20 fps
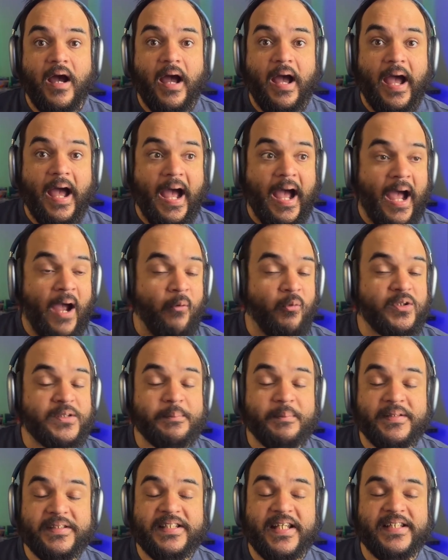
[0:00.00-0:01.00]
I was
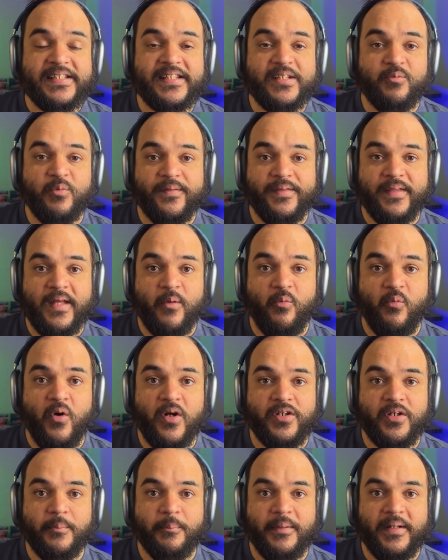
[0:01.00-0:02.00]
presented with that
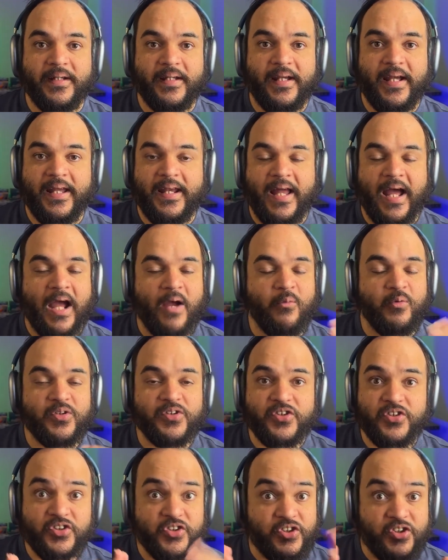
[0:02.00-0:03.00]
Wonderpick, and I was
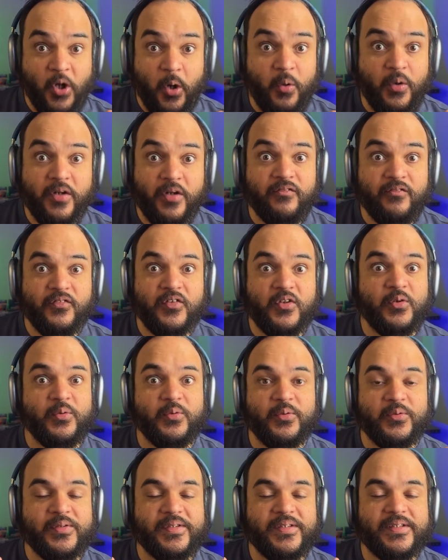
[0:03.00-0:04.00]
so
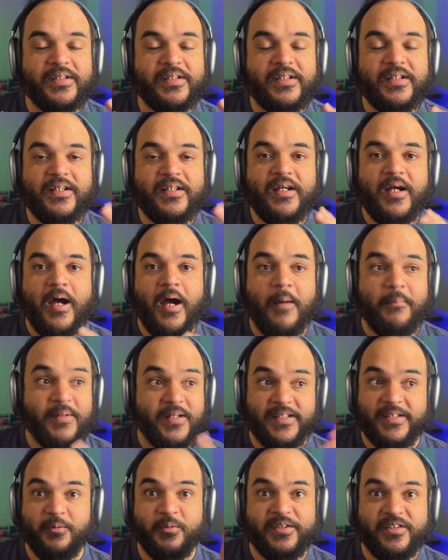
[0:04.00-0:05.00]
confused because
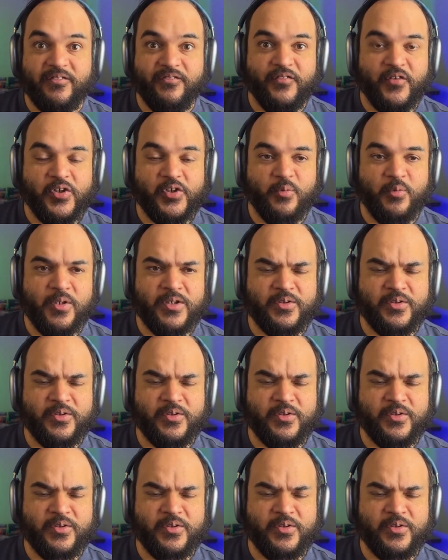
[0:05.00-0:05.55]
it was the first one.